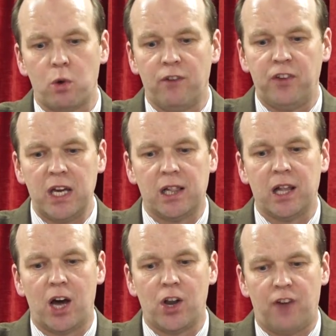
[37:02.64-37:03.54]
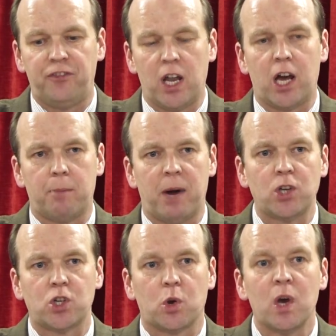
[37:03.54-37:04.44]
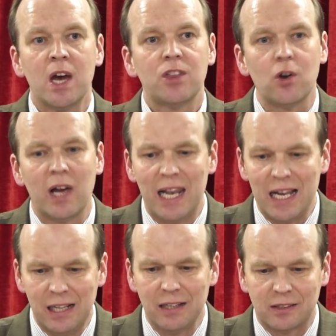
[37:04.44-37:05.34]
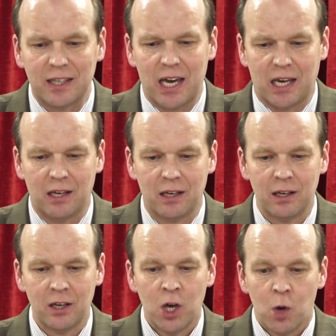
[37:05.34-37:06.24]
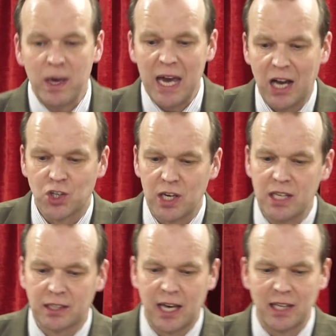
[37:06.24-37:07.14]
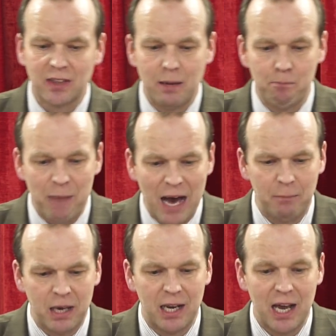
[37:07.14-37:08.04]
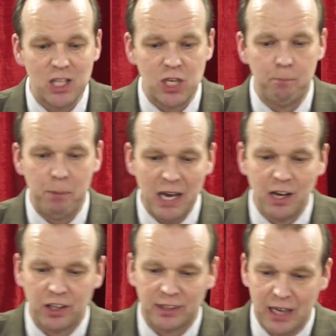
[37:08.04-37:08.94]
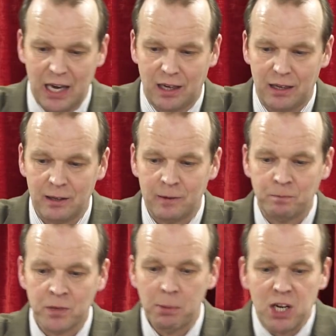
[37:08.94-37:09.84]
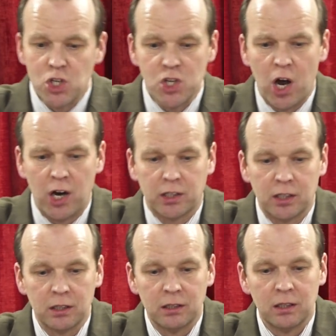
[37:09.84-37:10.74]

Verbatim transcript: reveal an awful lot about you. They're a little thing. We actually think that mammon is a big thing, but it's not.